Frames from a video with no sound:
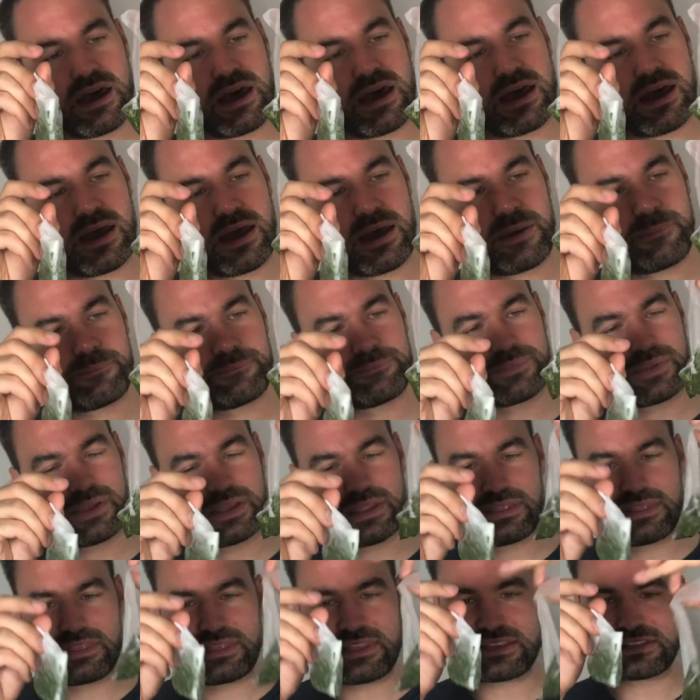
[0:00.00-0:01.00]

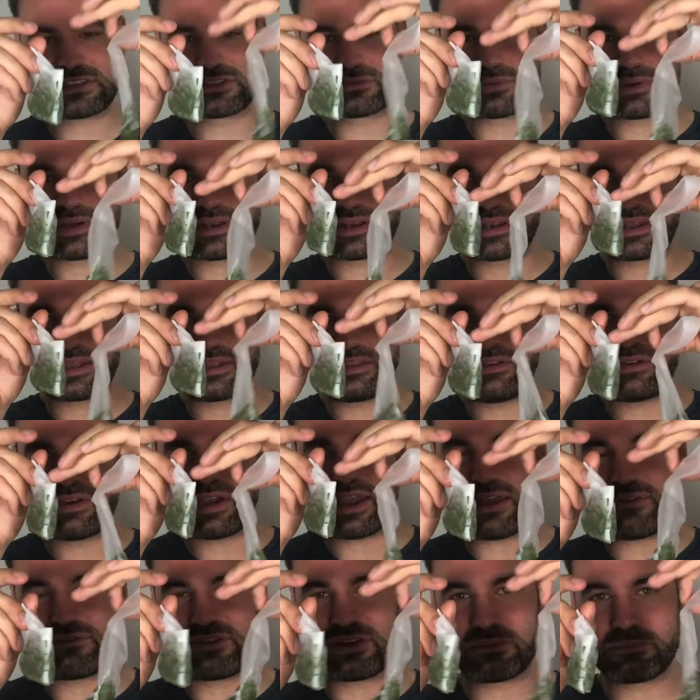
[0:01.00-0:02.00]
and this one you
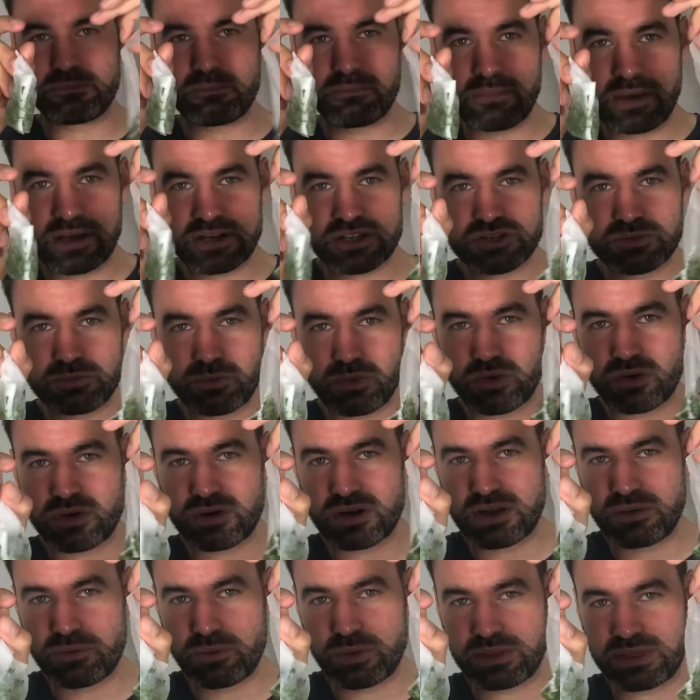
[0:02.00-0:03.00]
have it much more
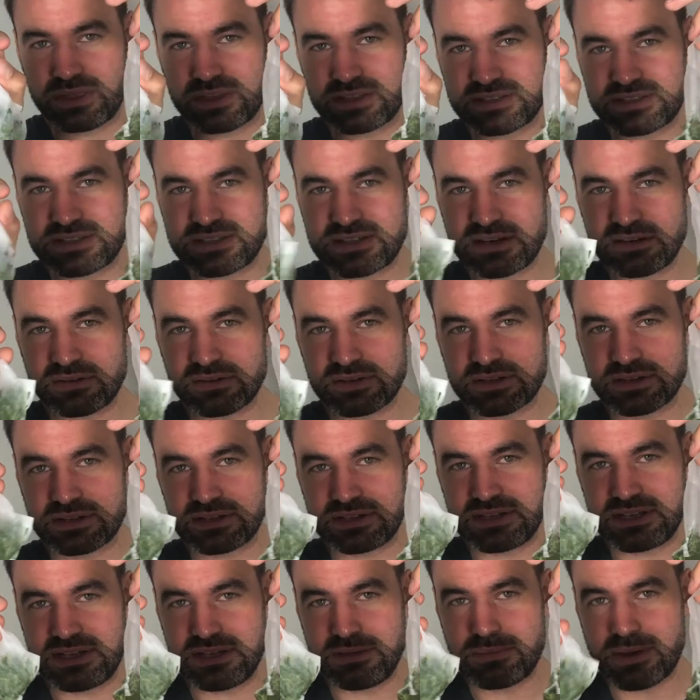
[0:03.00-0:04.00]
with the silk
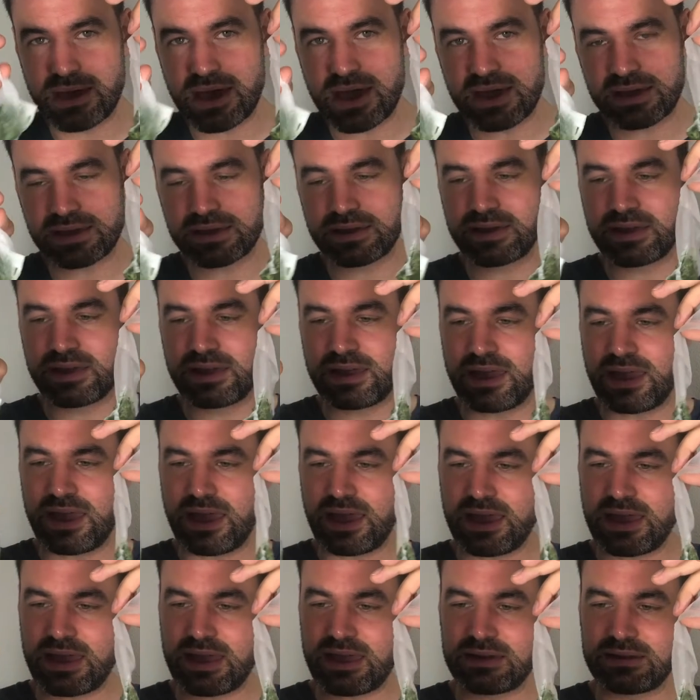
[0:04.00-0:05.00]
tea bag.
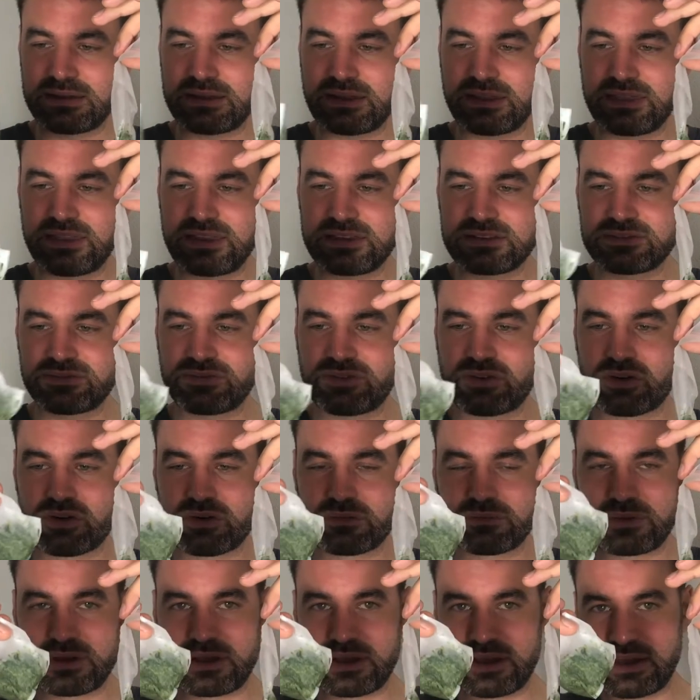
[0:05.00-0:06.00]
And this
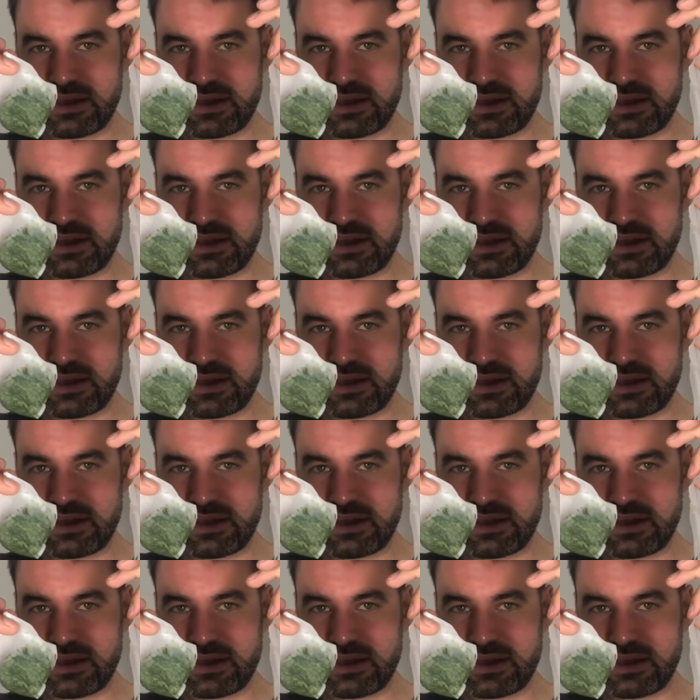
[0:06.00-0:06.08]
form,